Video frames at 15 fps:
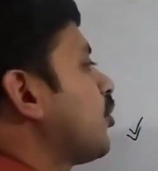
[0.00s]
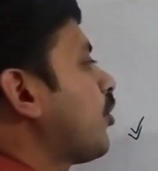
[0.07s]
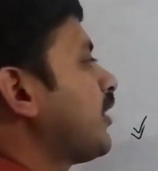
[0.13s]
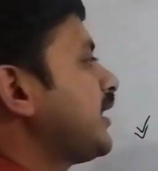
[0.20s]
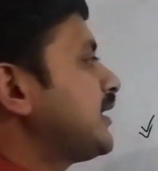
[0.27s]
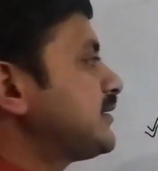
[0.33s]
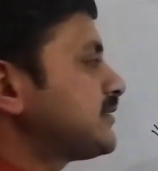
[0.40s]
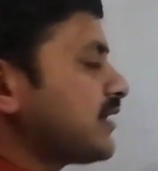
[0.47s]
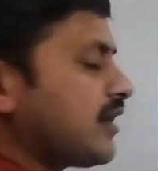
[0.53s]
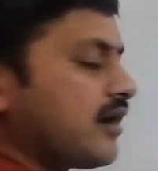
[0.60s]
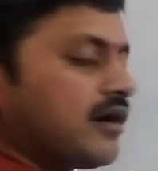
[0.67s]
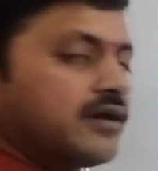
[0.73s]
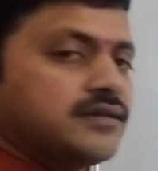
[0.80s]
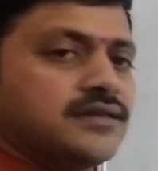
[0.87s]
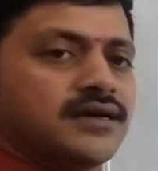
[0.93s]
college
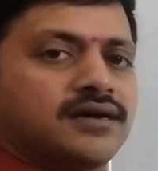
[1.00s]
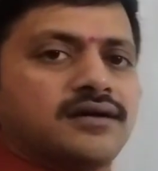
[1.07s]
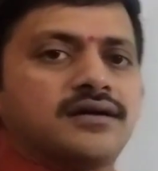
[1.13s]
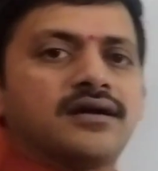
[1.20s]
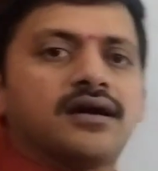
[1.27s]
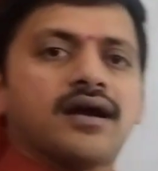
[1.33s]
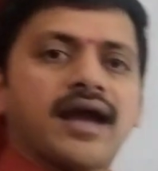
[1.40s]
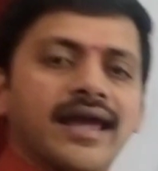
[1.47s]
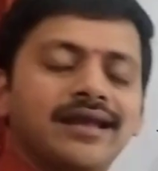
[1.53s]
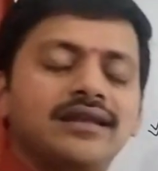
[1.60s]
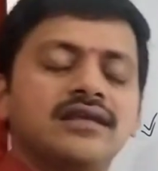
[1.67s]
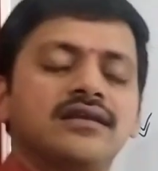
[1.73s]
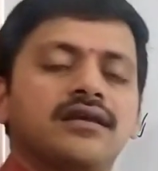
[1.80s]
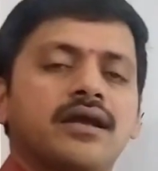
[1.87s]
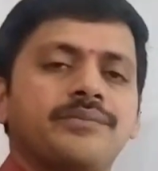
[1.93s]
or the
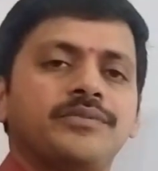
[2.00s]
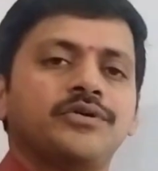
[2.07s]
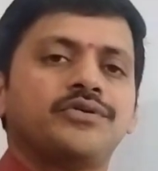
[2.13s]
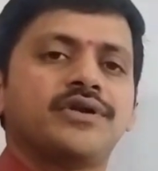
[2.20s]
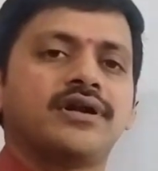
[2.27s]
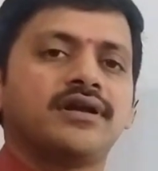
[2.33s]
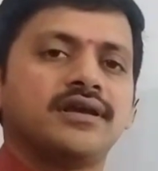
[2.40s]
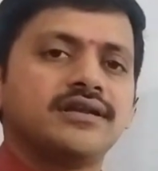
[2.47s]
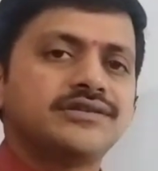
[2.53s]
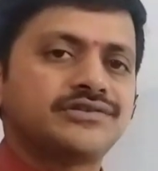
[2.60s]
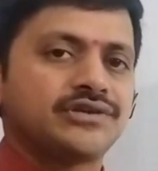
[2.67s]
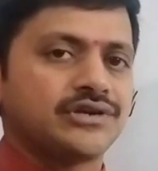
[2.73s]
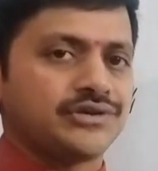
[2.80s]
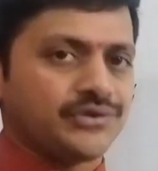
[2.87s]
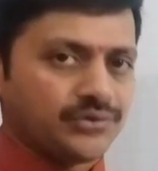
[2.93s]
highly reputed
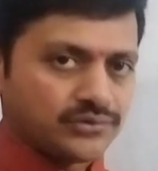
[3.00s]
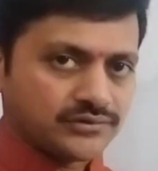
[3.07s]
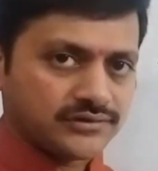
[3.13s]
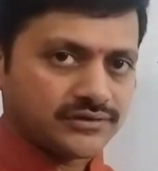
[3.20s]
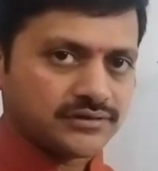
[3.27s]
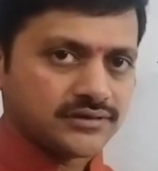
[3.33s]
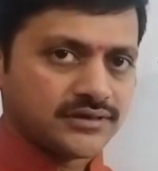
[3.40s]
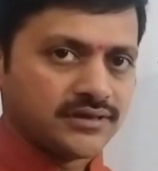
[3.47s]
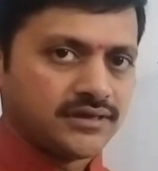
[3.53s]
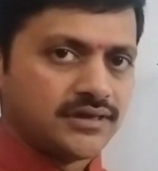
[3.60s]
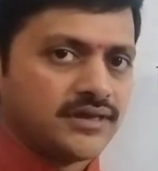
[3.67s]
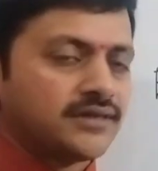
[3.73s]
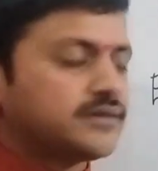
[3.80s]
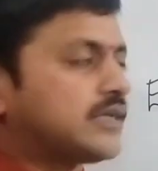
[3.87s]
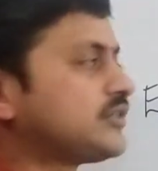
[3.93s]
institutes,
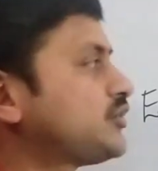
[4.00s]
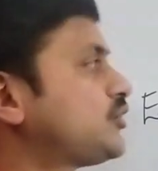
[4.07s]
the